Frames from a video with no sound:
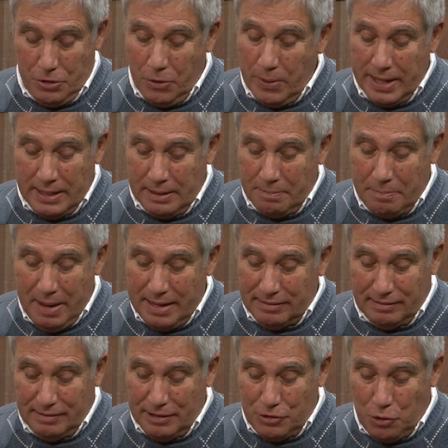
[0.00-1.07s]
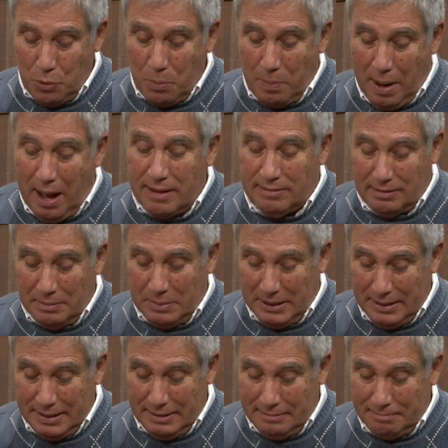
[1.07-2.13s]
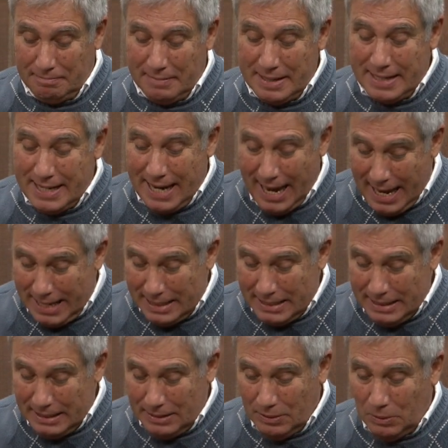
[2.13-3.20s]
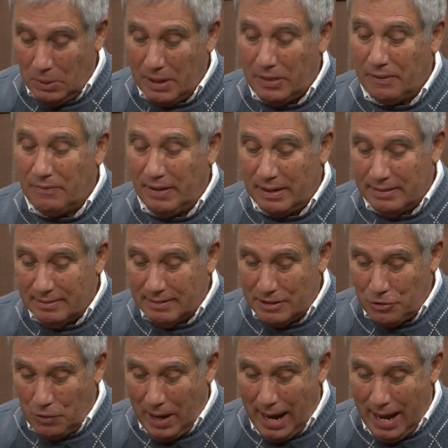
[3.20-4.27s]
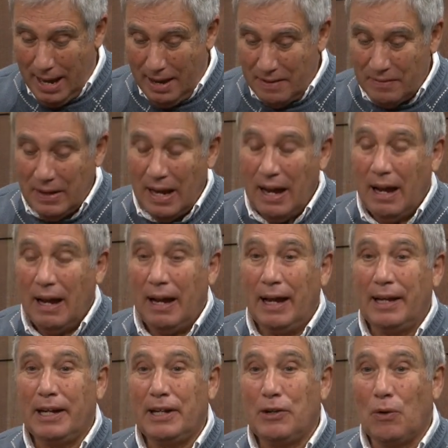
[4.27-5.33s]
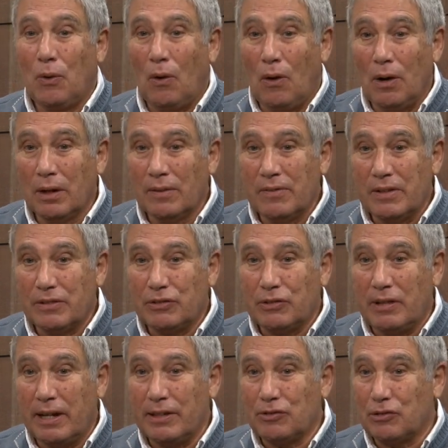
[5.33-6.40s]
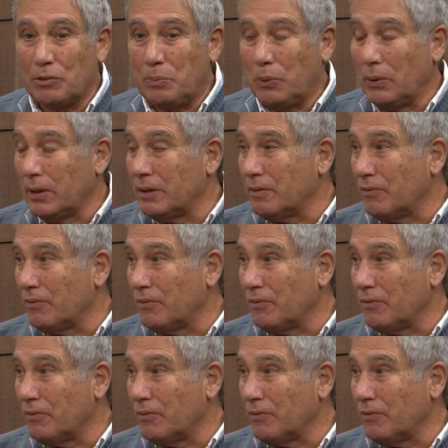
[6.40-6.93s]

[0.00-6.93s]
doing the best that you possibly can with the funds that you have, and I know all of this takes support